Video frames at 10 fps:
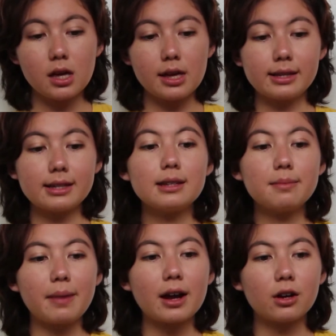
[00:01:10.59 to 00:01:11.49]
it
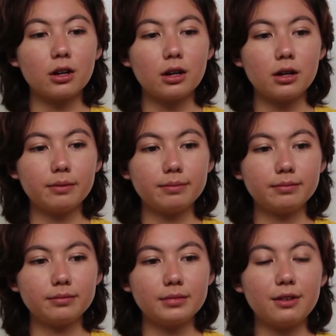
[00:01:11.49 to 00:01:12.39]
doesn't matter
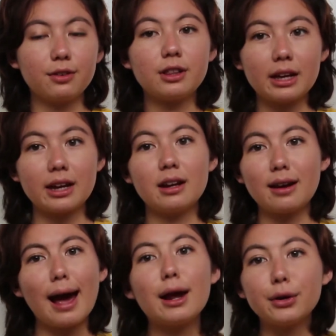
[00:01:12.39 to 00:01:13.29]
if you're
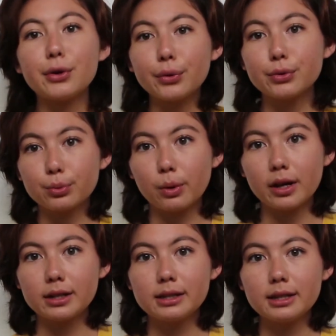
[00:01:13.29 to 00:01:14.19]
thinking, I don't
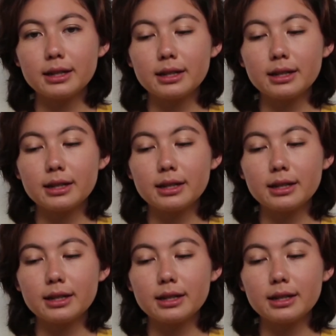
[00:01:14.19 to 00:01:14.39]
want.